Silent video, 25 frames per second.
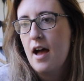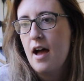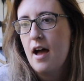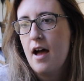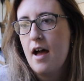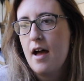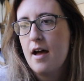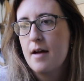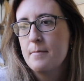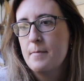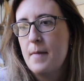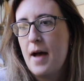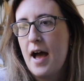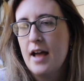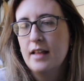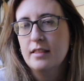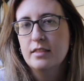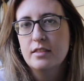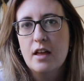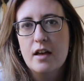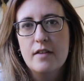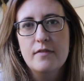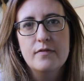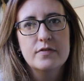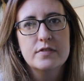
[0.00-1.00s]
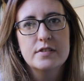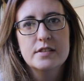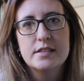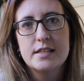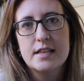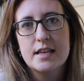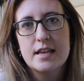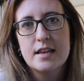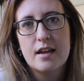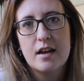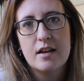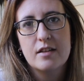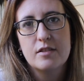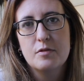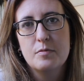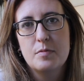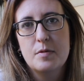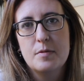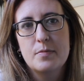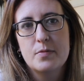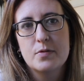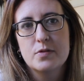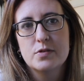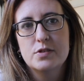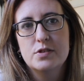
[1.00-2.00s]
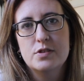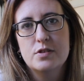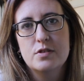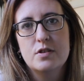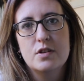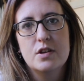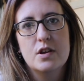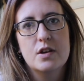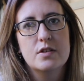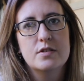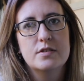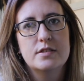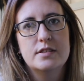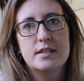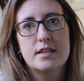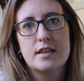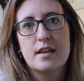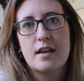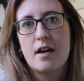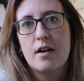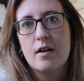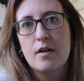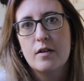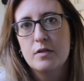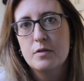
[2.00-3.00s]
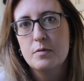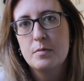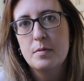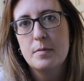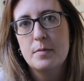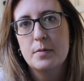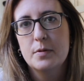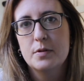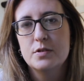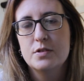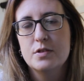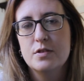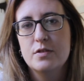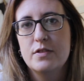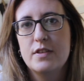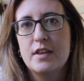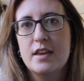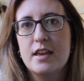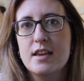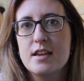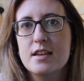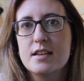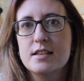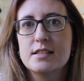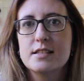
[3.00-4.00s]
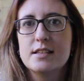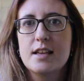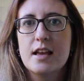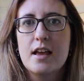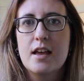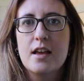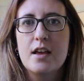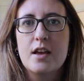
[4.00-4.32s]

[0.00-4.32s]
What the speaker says: I love seeing other people's studios, seeing how other people do things.